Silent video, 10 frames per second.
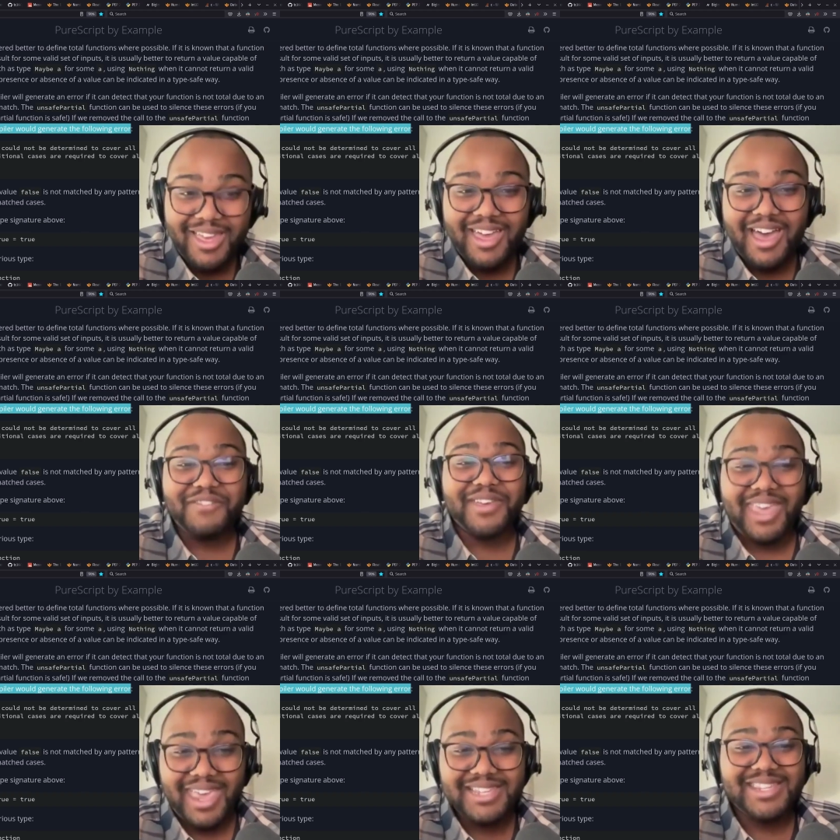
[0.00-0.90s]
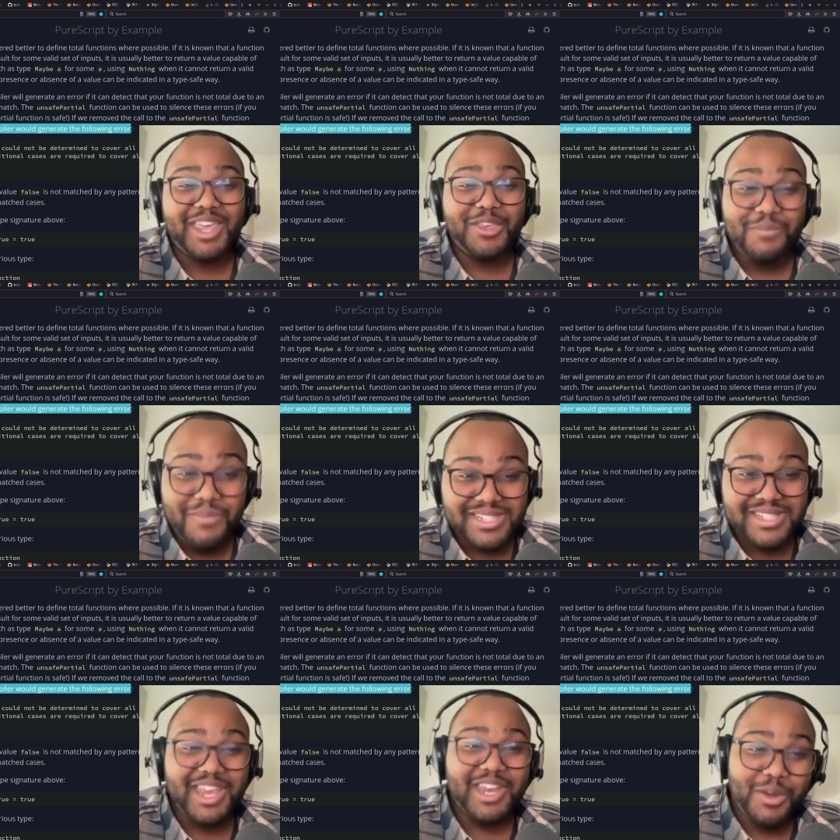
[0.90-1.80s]
of a case that you
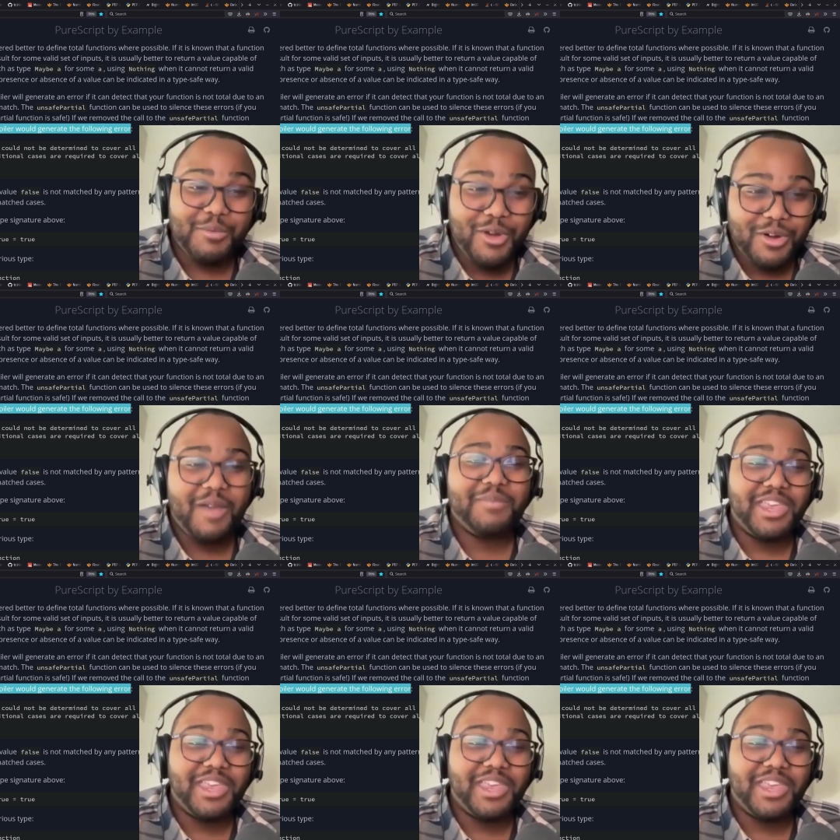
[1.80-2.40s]
missed in your program